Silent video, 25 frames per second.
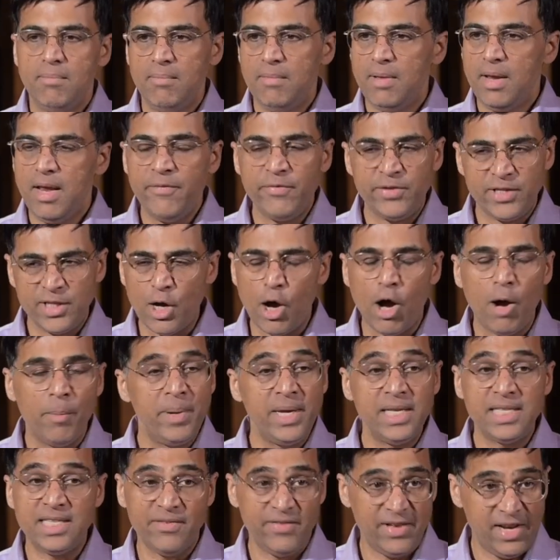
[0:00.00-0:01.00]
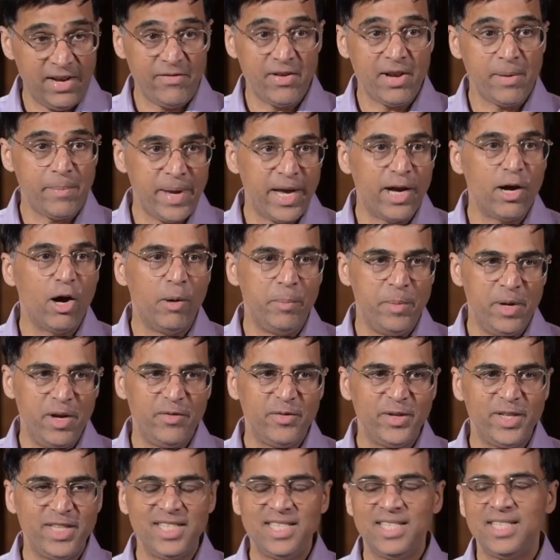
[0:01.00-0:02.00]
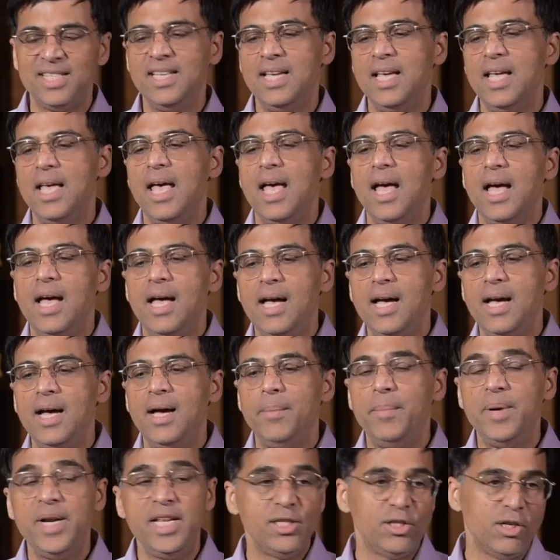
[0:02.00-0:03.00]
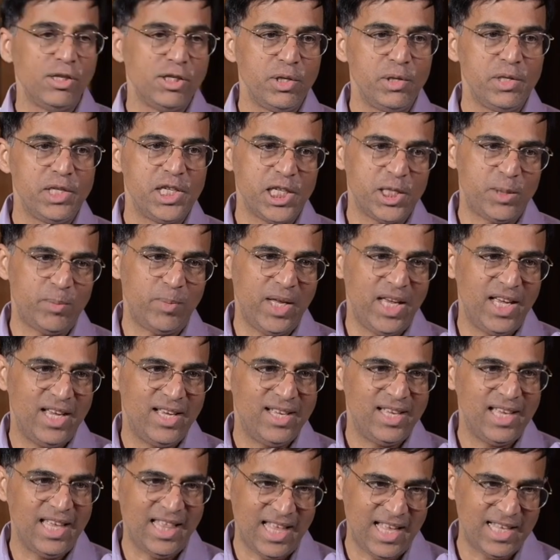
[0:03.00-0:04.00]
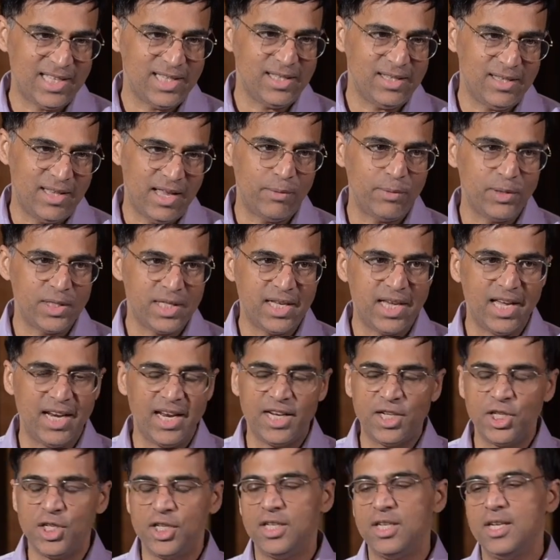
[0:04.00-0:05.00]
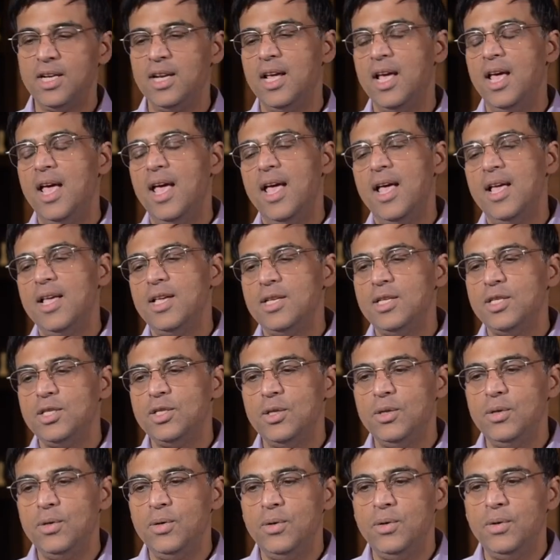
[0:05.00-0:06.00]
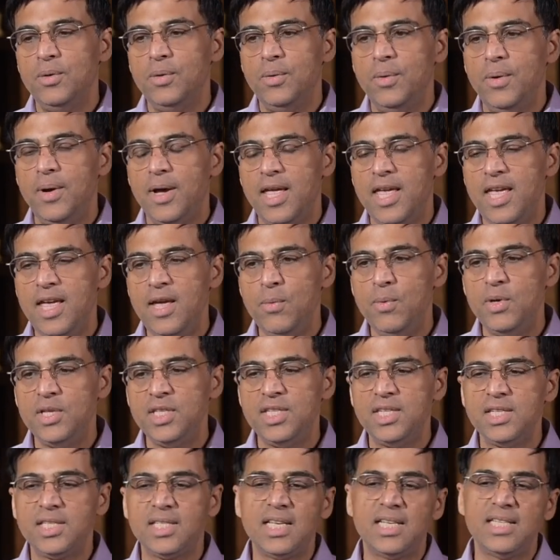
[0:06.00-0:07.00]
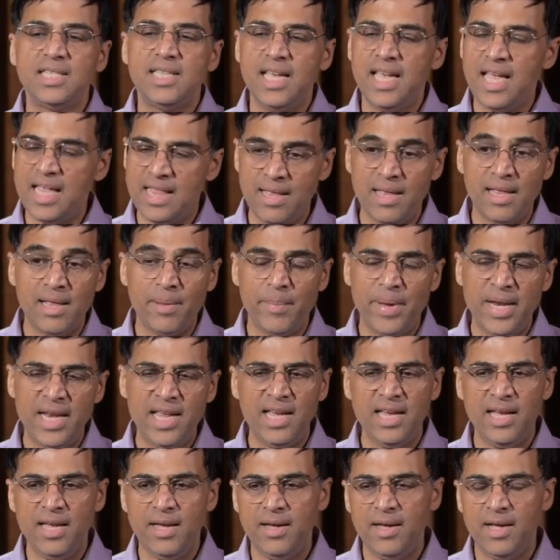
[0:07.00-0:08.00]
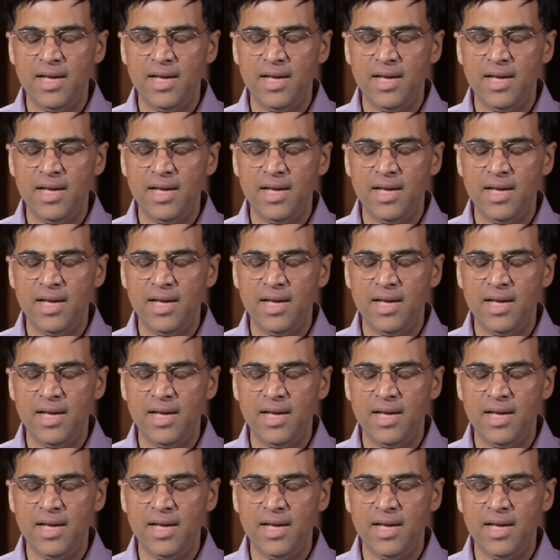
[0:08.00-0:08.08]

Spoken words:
If it's a hobby, it's a very, very big hobby of his. But he's also a chess player, and that was the connection. So he was discussing, and there are many